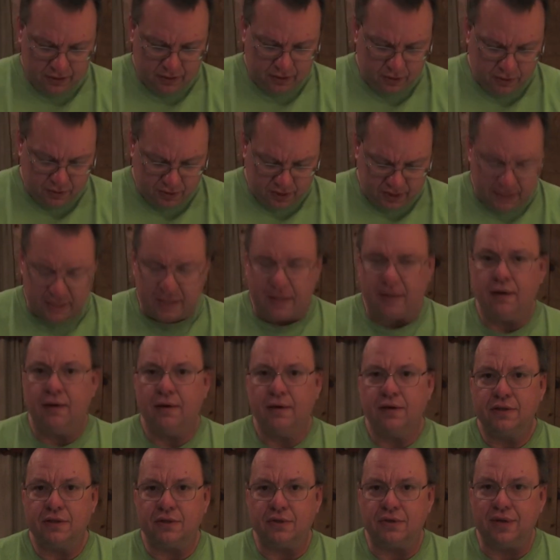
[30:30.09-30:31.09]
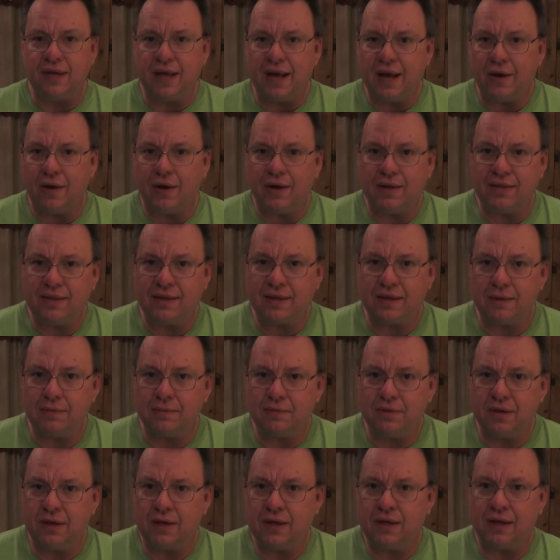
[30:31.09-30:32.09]
Okay, so now I think I'm
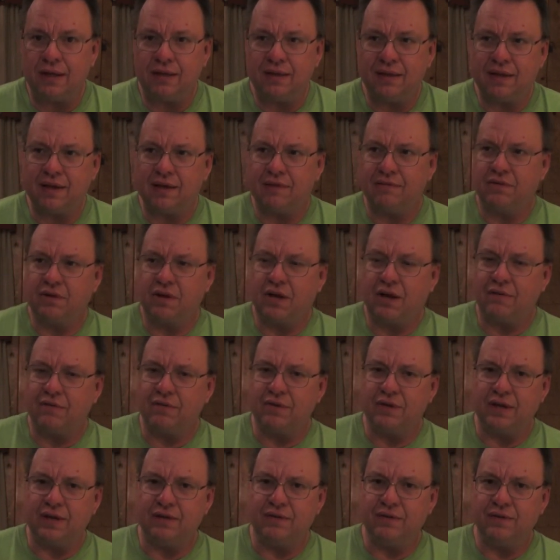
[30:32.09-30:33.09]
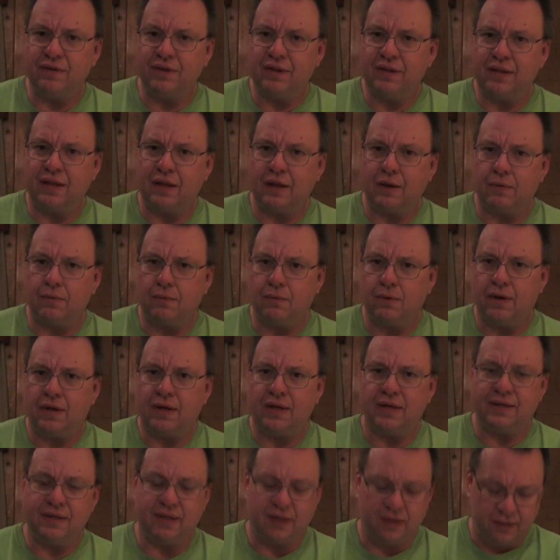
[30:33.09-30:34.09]
done. I think I've covered everything that I
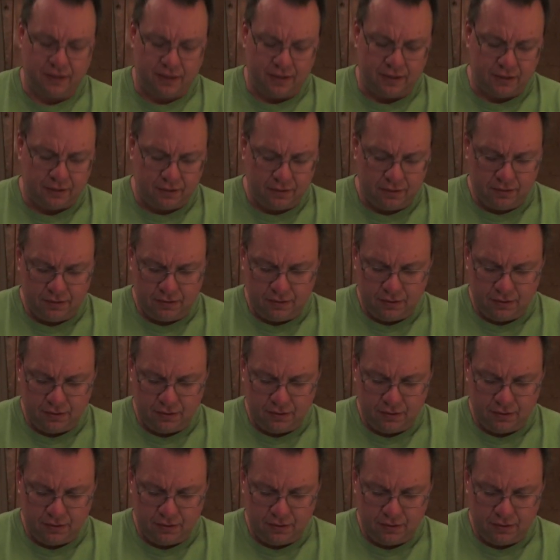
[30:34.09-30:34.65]
wanted to tell you.